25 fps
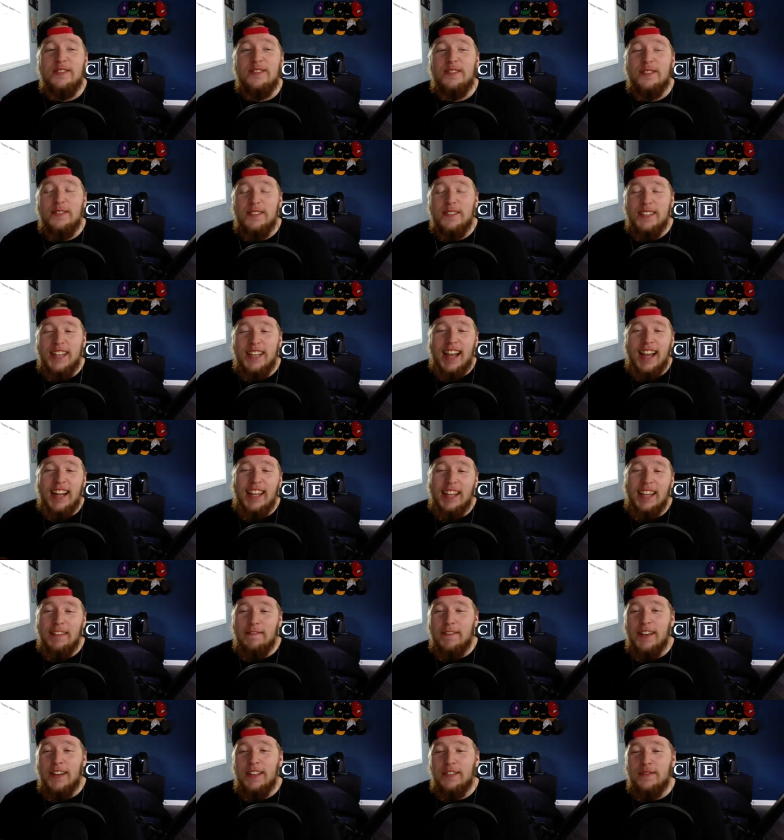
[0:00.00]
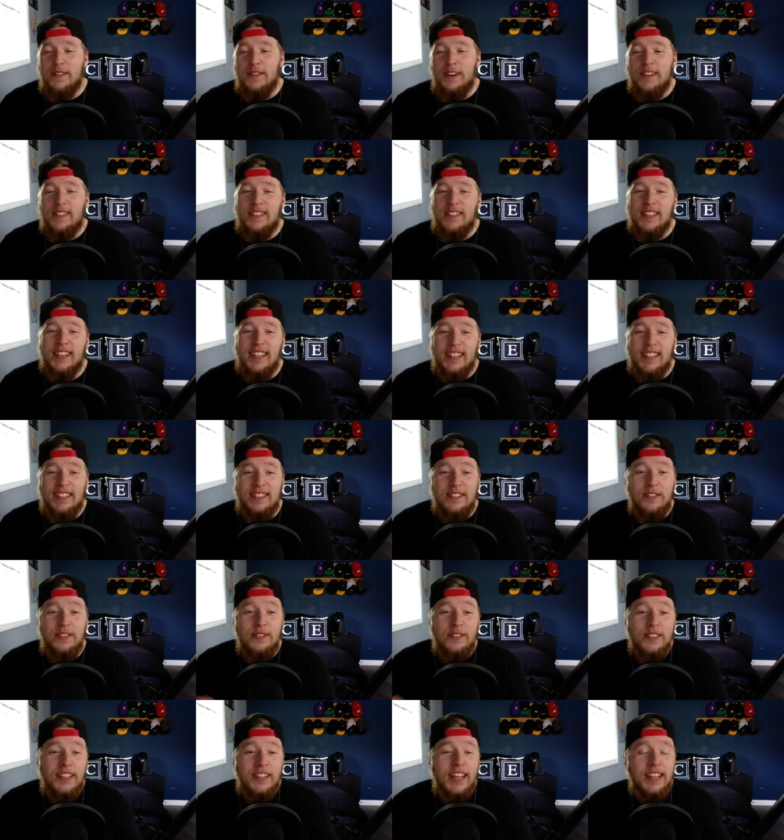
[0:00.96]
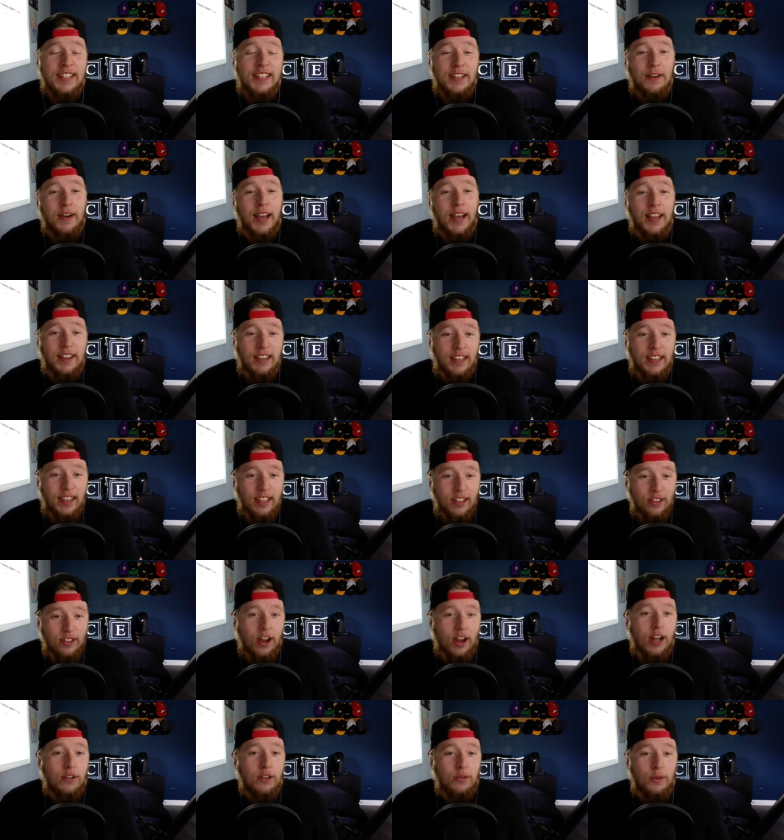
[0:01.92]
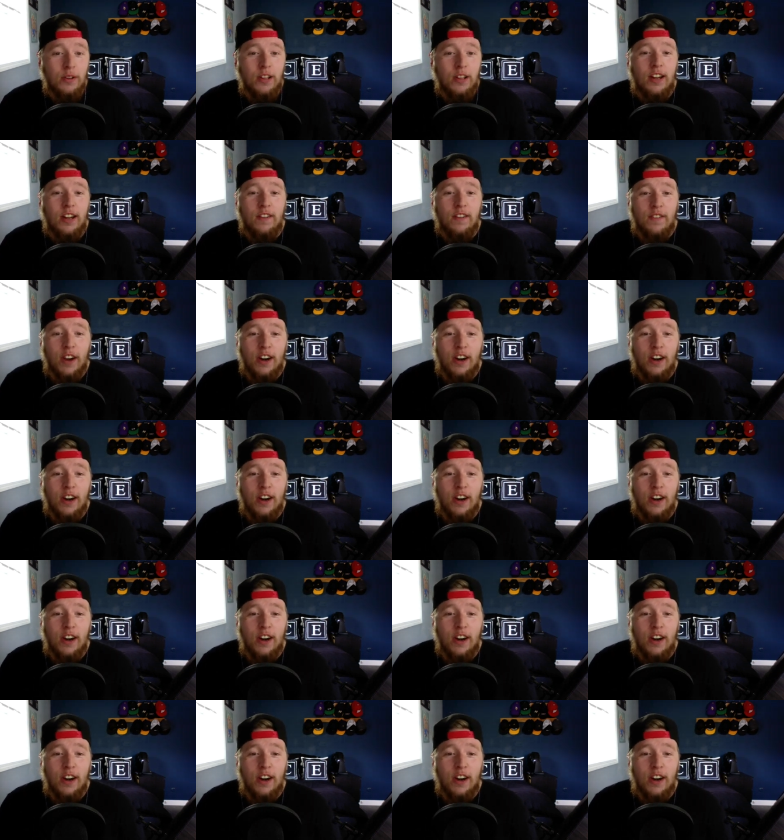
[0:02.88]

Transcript: So it was kind of like vice versa because usually that's how I talk to a lot of